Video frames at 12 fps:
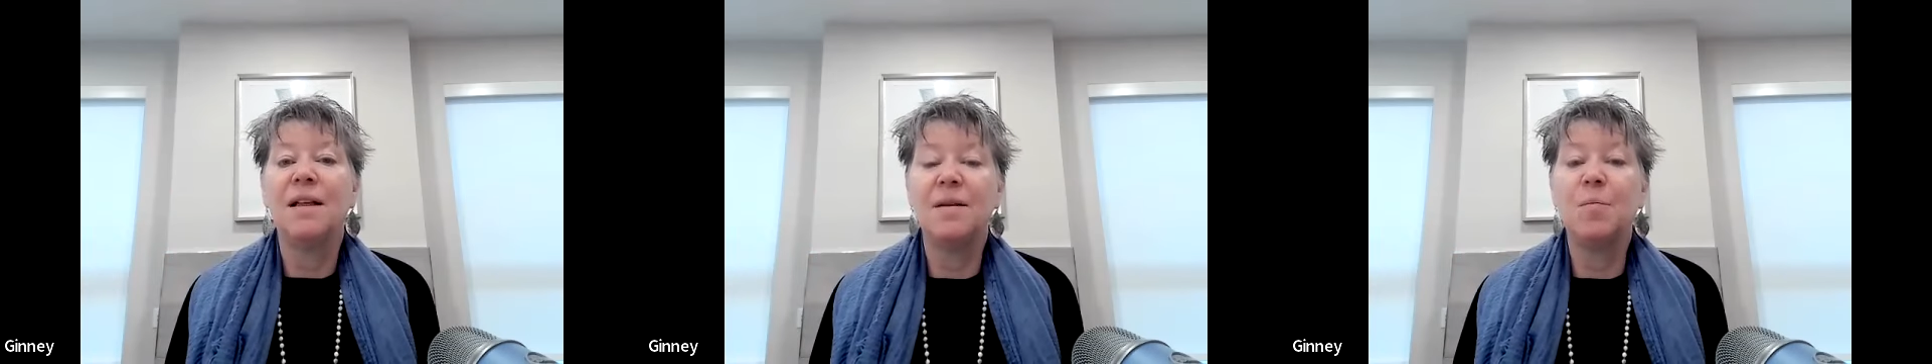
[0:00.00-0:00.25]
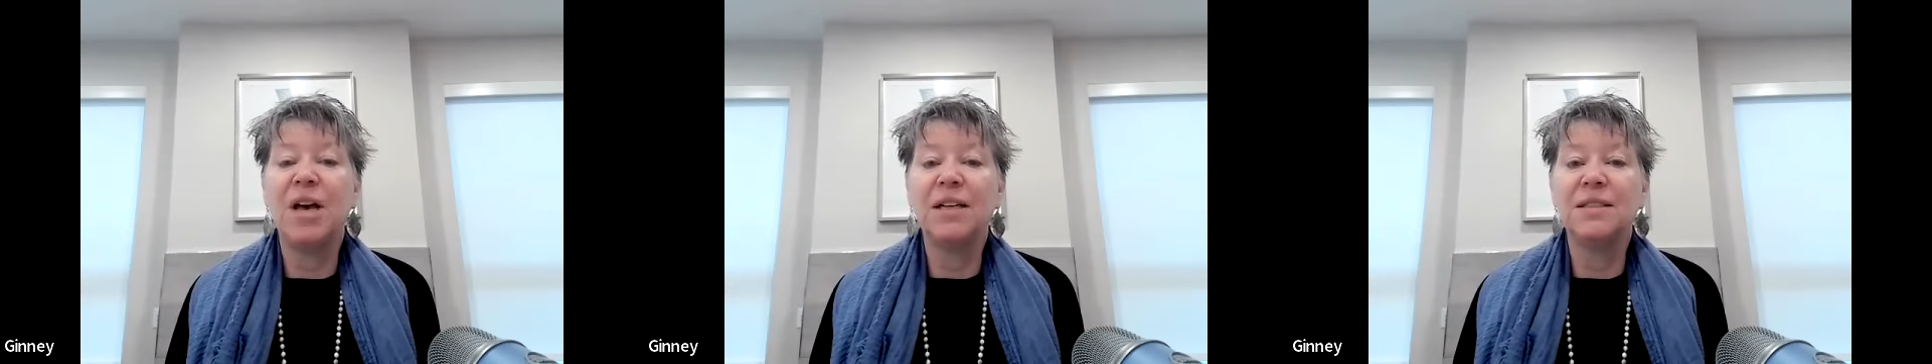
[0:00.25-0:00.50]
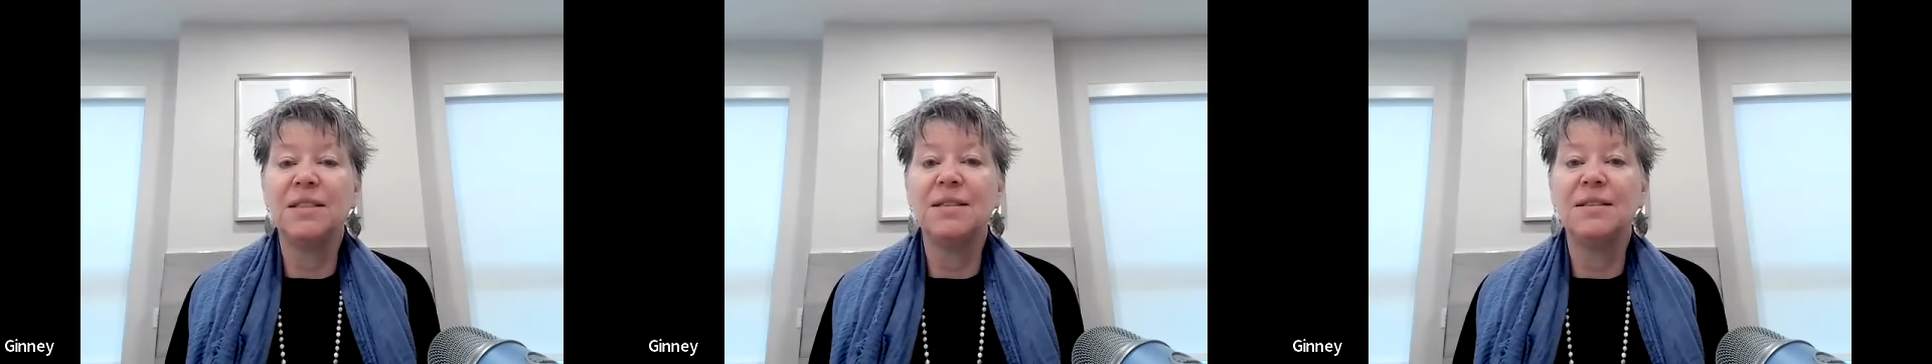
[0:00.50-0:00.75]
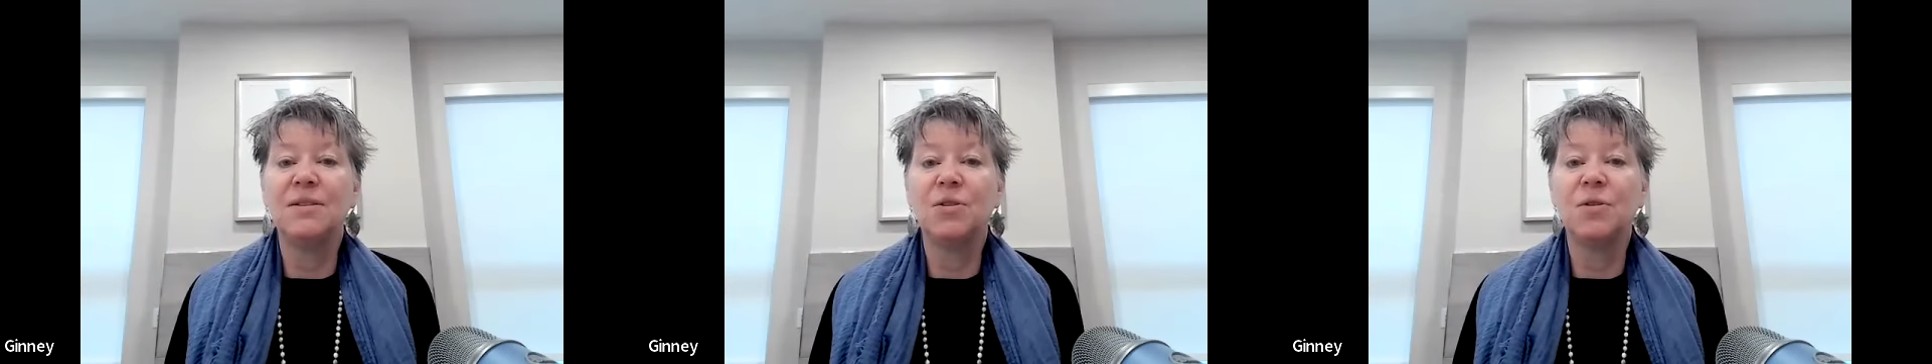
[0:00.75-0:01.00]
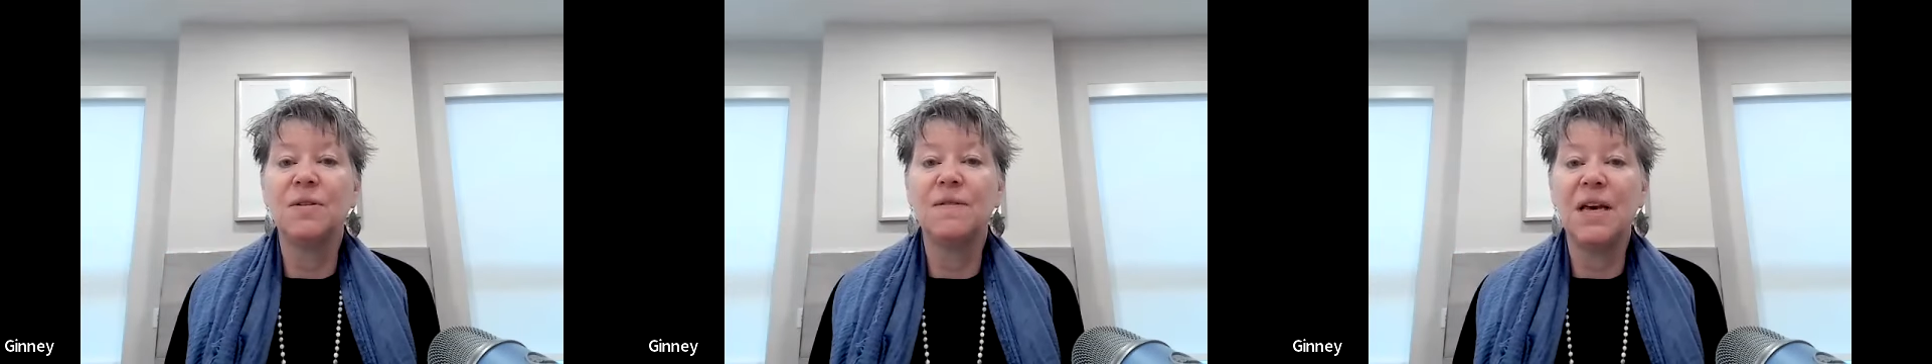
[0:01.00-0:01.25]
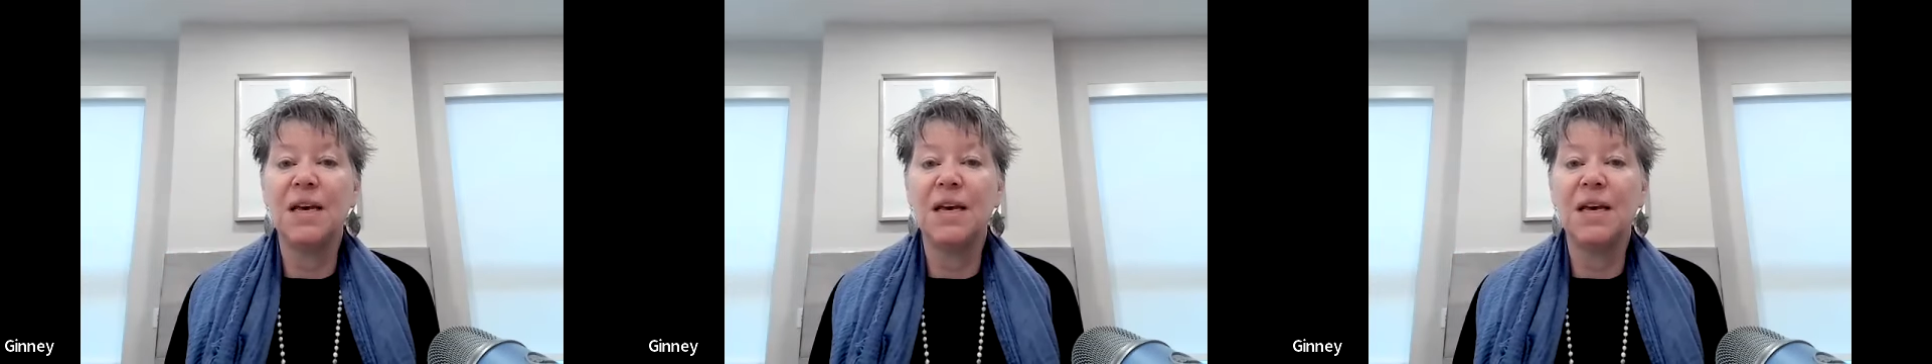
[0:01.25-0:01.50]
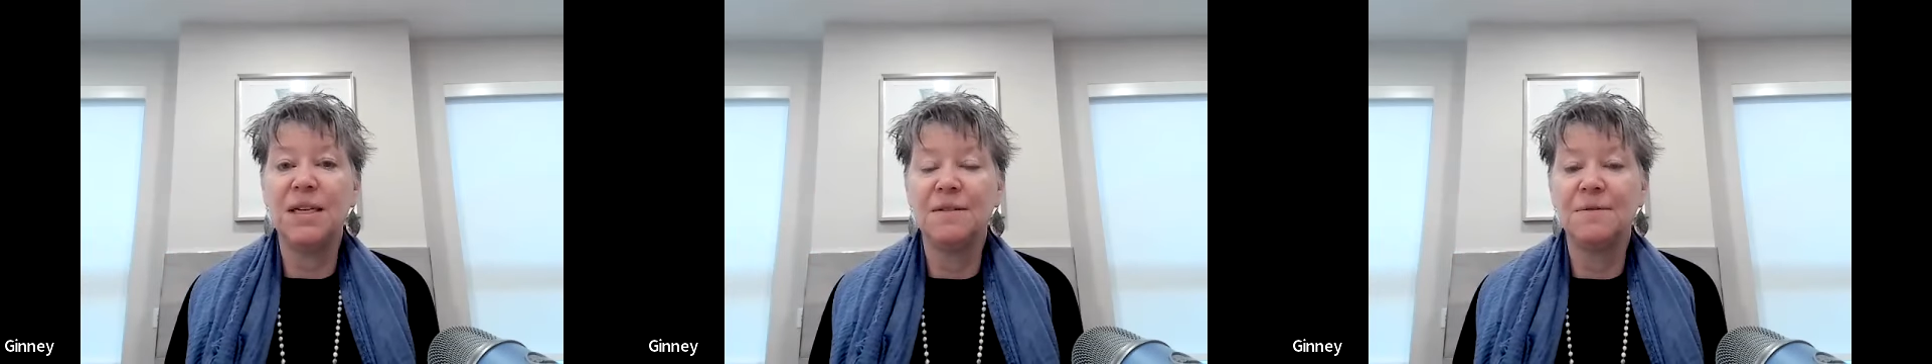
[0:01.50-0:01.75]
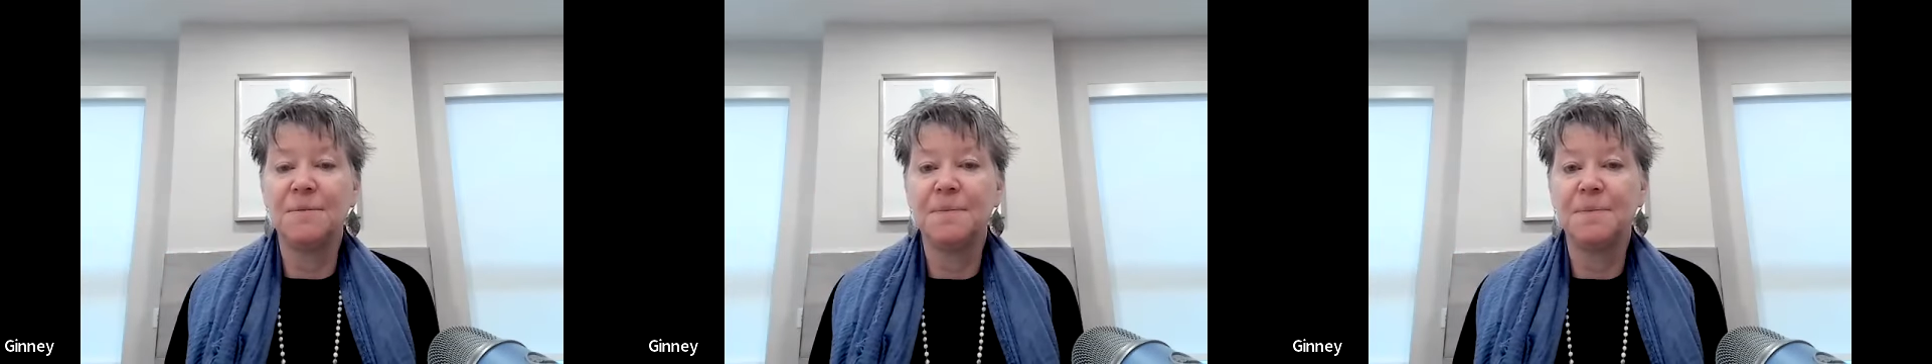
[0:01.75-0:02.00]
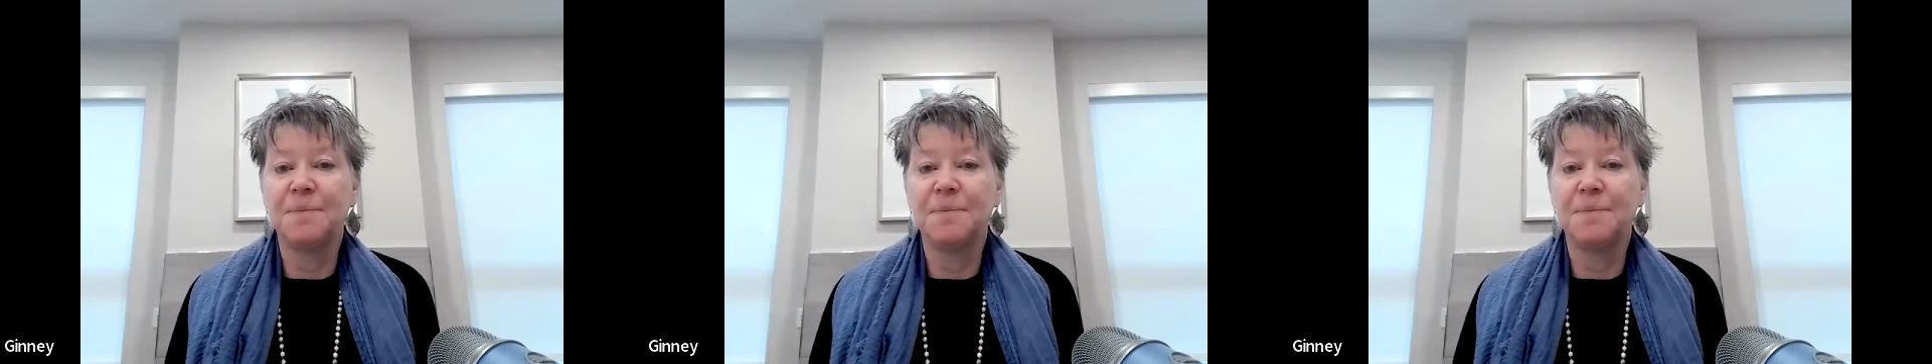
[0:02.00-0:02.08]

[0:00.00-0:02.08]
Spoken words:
and then back to the center of the head.